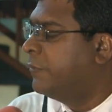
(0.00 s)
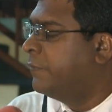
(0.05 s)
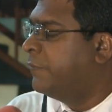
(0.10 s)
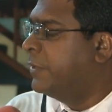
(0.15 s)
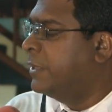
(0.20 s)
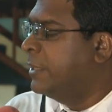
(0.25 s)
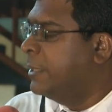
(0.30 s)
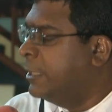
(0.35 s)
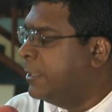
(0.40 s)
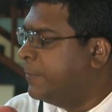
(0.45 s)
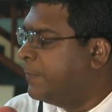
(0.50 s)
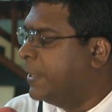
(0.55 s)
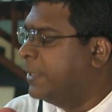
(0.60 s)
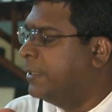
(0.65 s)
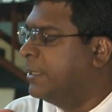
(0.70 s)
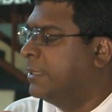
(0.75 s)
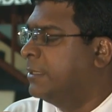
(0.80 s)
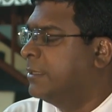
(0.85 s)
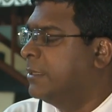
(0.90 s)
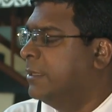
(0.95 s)
for an
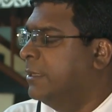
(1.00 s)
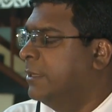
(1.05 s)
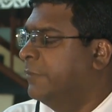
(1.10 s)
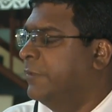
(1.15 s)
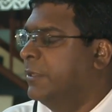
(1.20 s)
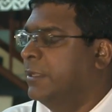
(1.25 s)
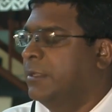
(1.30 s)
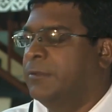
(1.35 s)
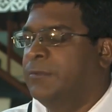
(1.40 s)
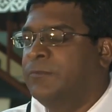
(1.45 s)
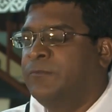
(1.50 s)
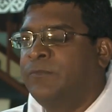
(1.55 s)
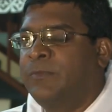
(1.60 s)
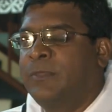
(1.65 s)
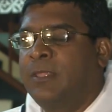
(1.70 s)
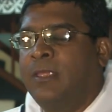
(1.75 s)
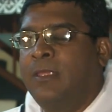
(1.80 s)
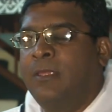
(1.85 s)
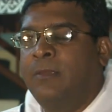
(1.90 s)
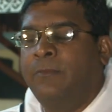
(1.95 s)
independent living,
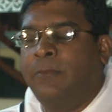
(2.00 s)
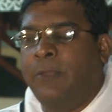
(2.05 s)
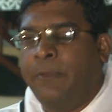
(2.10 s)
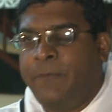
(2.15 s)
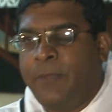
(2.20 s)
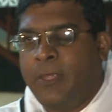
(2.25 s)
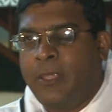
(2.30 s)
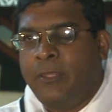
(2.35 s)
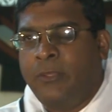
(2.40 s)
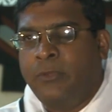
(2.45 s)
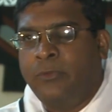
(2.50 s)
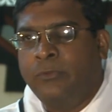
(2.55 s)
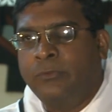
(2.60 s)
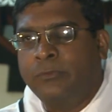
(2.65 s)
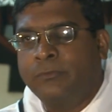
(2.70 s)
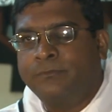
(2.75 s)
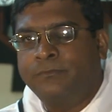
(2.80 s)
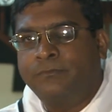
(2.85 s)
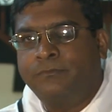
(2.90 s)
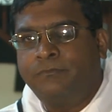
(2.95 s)
prepare
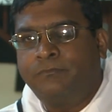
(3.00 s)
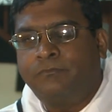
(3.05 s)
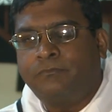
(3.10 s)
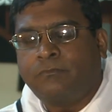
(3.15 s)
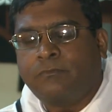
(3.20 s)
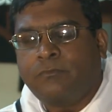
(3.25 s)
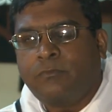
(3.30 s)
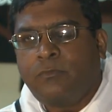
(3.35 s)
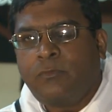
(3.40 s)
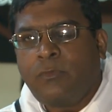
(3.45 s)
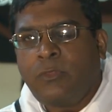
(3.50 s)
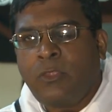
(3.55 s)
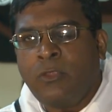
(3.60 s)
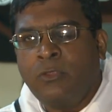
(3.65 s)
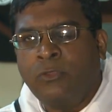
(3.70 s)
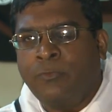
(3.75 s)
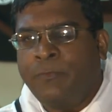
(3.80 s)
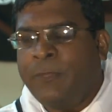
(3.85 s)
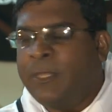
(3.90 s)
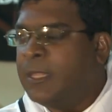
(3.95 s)
you
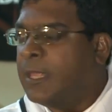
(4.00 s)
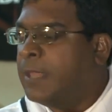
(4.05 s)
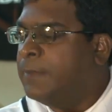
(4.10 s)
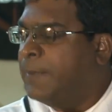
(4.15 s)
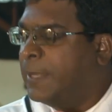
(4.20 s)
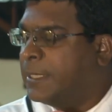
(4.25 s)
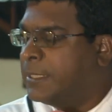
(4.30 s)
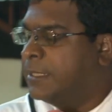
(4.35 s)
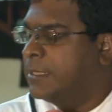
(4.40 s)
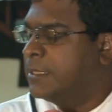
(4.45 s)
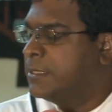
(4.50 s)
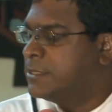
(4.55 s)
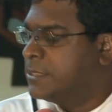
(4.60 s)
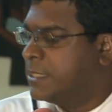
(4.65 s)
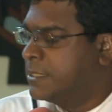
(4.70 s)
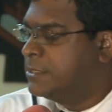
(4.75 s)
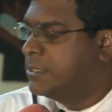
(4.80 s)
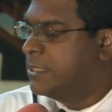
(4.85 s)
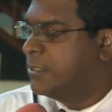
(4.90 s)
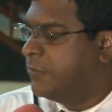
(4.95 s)
to be a better
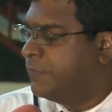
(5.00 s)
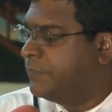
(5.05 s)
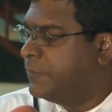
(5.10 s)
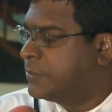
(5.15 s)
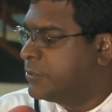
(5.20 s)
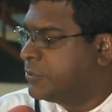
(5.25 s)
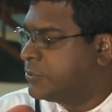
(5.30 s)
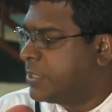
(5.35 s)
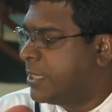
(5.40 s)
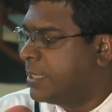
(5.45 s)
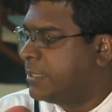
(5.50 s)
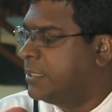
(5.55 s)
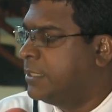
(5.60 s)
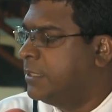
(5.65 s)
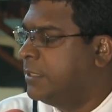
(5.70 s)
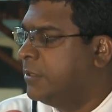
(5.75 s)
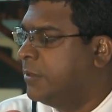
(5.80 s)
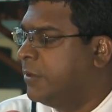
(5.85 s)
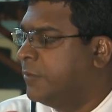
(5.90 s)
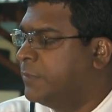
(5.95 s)
citizen of the
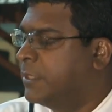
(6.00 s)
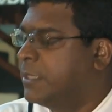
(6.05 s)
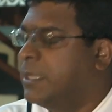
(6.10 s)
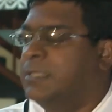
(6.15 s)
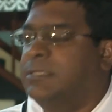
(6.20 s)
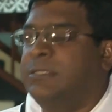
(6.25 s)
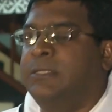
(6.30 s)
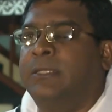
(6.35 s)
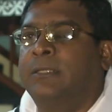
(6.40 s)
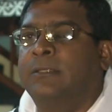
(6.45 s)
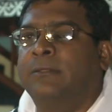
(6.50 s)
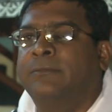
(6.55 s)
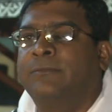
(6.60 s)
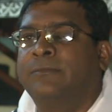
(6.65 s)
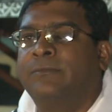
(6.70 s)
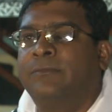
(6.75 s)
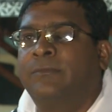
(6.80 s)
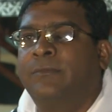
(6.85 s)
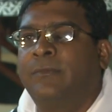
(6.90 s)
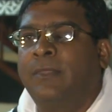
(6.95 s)
society, of the country.
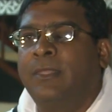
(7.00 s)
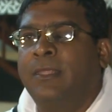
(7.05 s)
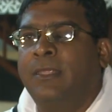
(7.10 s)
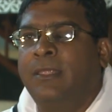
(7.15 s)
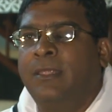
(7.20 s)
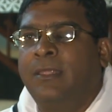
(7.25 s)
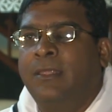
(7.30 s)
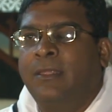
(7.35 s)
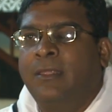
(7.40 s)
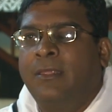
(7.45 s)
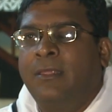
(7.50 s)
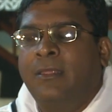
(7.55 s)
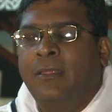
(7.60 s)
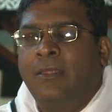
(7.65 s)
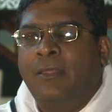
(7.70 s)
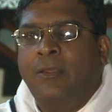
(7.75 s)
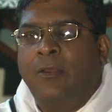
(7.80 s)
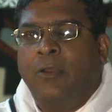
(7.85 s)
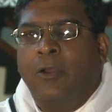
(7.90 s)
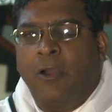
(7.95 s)

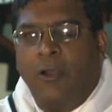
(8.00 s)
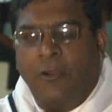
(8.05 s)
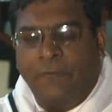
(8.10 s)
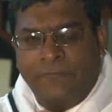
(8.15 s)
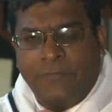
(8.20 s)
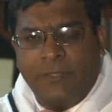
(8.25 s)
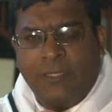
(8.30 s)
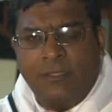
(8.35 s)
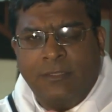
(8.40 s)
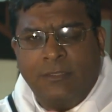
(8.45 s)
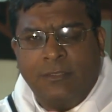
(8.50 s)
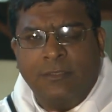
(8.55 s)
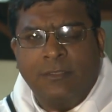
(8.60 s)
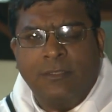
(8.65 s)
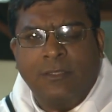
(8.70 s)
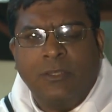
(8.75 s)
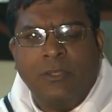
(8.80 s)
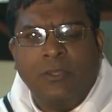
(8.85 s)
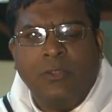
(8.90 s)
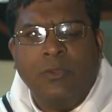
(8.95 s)
Often
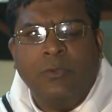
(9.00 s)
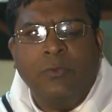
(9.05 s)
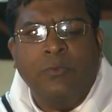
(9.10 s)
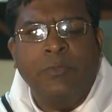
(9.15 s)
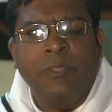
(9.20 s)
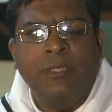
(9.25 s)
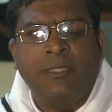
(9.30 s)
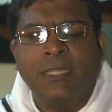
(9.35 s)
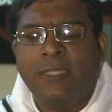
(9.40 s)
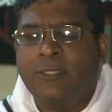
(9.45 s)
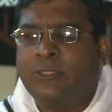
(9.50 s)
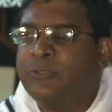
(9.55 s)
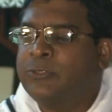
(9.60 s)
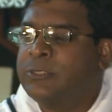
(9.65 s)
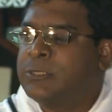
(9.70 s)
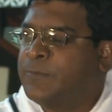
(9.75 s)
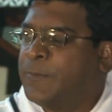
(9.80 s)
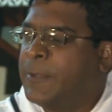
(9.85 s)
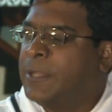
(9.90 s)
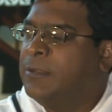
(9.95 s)
we tend to
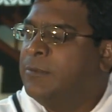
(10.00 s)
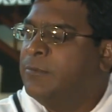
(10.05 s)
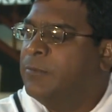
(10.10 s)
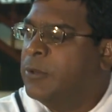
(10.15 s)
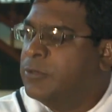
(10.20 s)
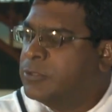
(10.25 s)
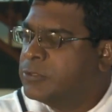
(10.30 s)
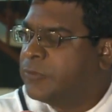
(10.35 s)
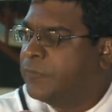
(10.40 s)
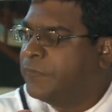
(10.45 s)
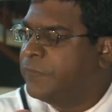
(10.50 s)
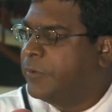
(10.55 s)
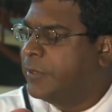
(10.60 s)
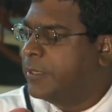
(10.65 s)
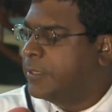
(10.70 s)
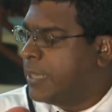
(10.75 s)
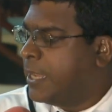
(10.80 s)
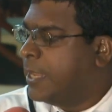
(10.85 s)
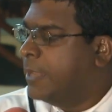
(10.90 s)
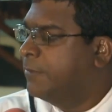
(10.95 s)
spend most of
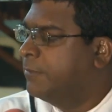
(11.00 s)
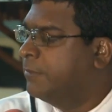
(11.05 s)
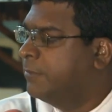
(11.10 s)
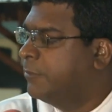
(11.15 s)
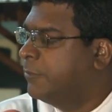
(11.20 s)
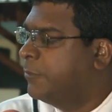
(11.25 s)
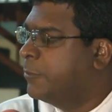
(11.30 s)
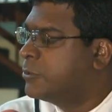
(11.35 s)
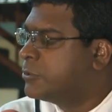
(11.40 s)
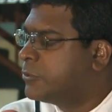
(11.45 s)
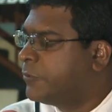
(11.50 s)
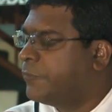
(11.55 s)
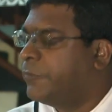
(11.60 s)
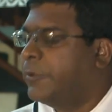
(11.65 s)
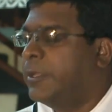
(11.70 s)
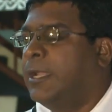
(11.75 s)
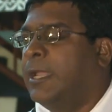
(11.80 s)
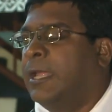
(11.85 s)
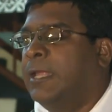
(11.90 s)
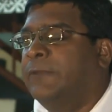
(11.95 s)
our time, most of
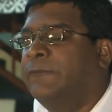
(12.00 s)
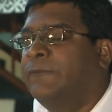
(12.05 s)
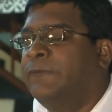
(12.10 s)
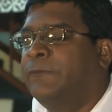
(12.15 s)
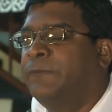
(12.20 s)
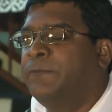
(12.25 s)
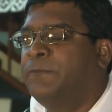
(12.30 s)
our life